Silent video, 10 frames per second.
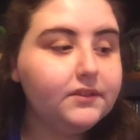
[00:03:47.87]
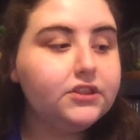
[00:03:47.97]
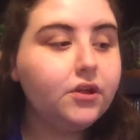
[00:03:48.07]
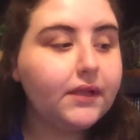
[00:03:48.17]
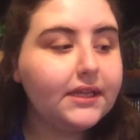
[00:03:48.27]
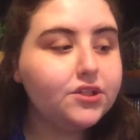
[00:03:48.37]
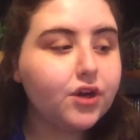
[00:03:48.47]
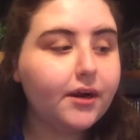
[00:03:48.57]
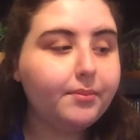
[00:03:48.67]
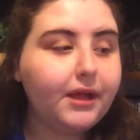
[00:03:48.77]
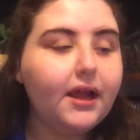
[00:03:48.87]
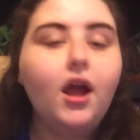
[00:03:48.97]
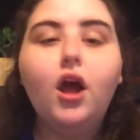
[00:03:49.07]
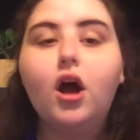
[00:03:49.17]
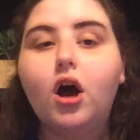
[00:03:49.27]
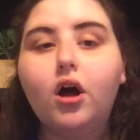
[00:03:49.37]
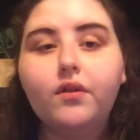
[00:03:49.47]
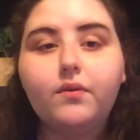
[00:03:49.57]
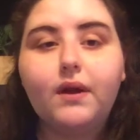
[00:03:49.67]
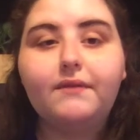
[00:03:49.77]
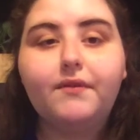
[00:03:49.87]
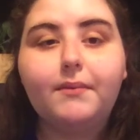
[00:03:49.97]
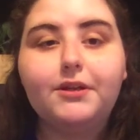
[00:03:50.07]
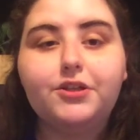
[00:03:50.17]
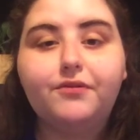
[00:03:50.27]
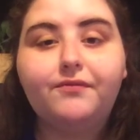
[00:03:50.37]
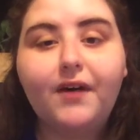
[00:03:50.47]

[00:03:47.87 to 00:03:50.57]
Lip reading: So let's try to play all the way from measure